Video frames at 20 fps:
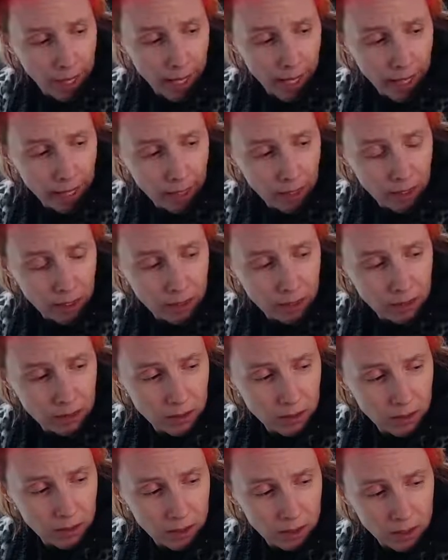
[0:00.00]

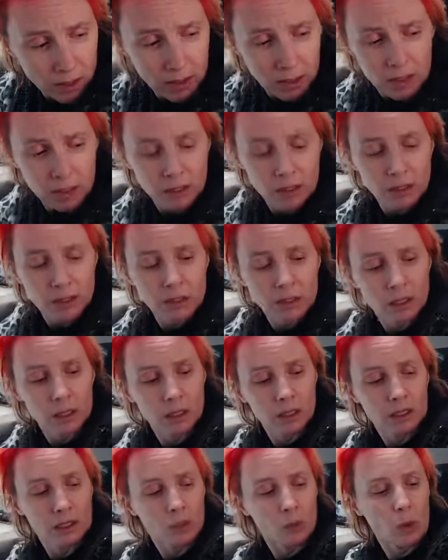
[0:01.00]
And
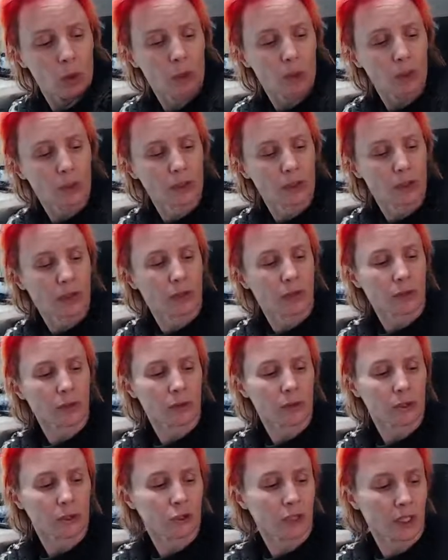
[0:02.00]
while we were down there,
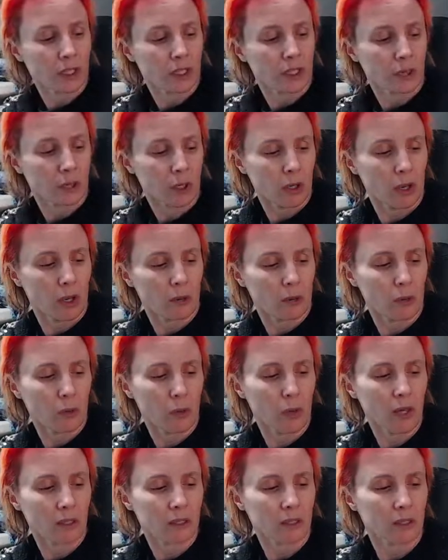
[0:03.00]
we were talking about how he
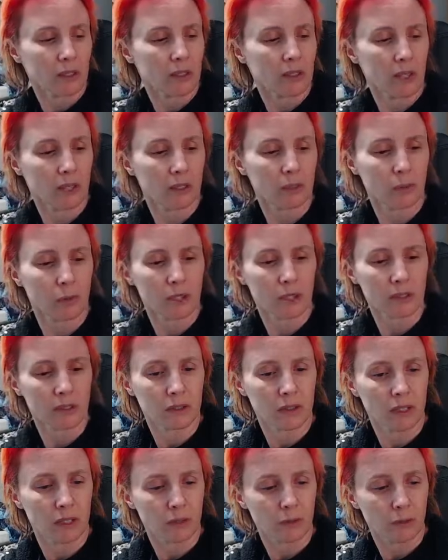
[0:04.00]
wants a second piece
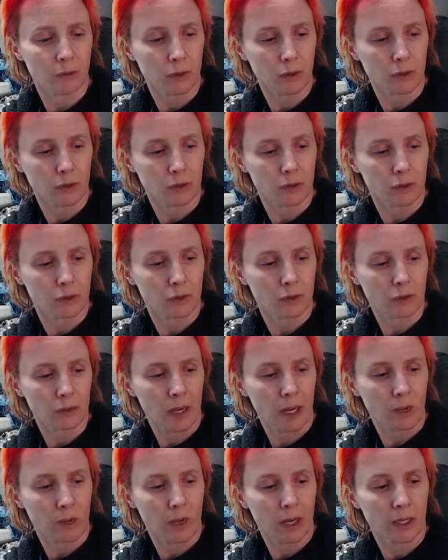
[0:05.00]
done for the 2
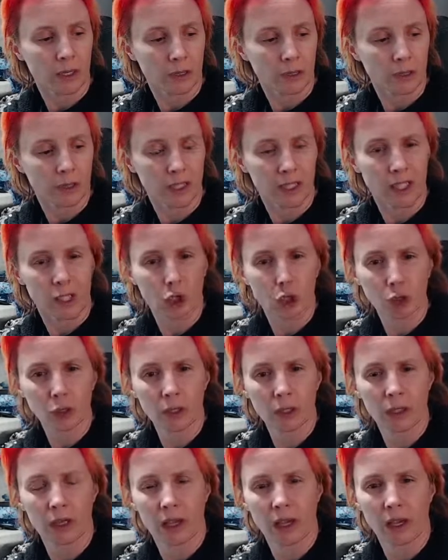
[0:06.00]
Rottweilers that he
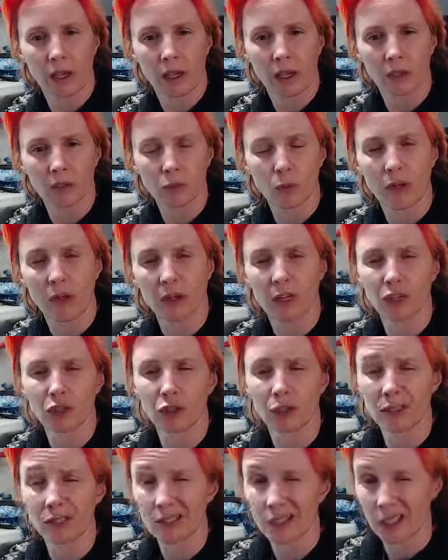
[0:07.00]
currently has. Well, I
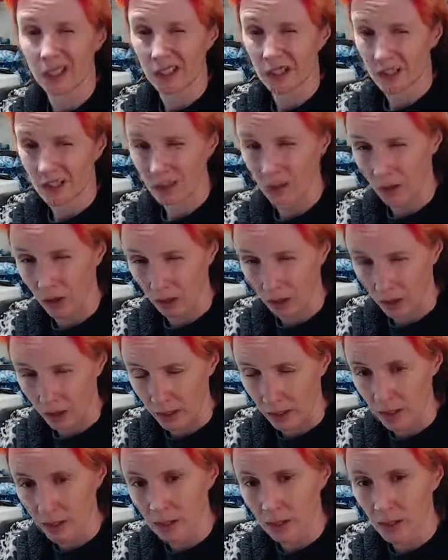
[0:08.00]
shouldn't say
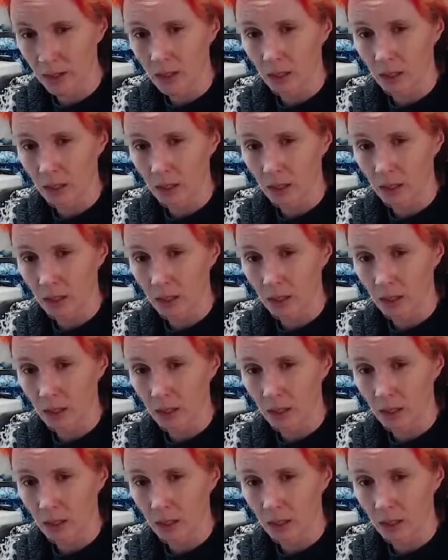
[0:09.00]
current.